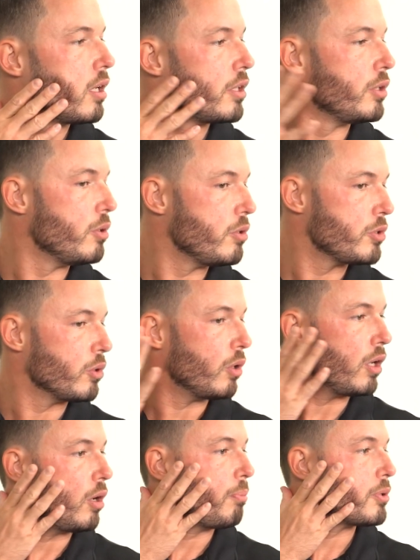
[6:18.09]
Use your
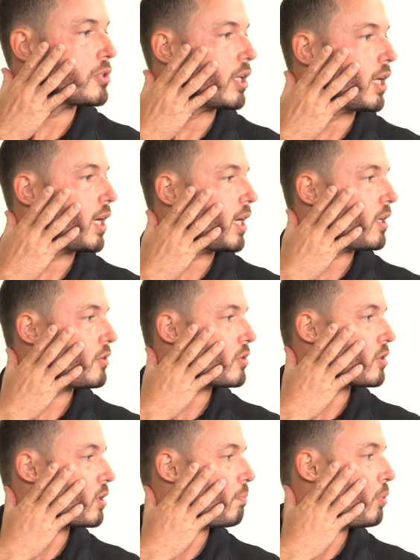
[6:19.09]
opposite hand
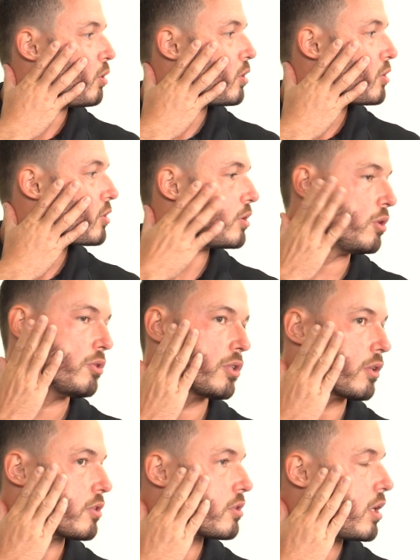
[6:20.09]
just to push using
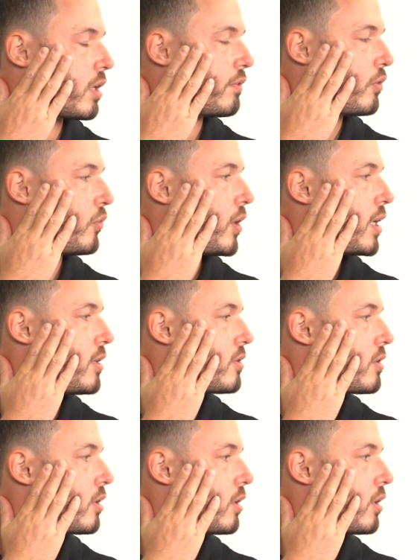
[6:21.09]
the side of your
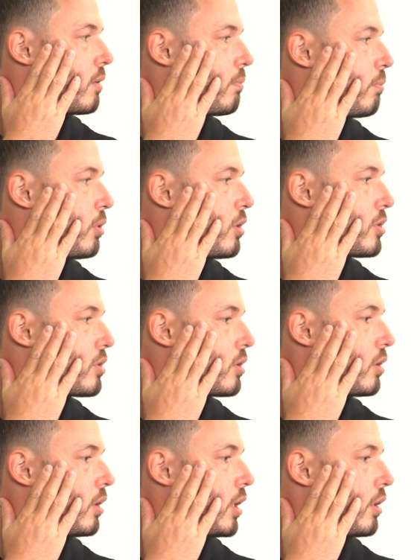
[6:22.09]
face. Push
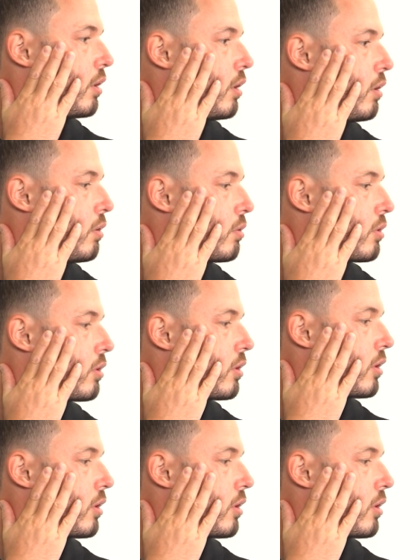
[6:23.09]
and hold.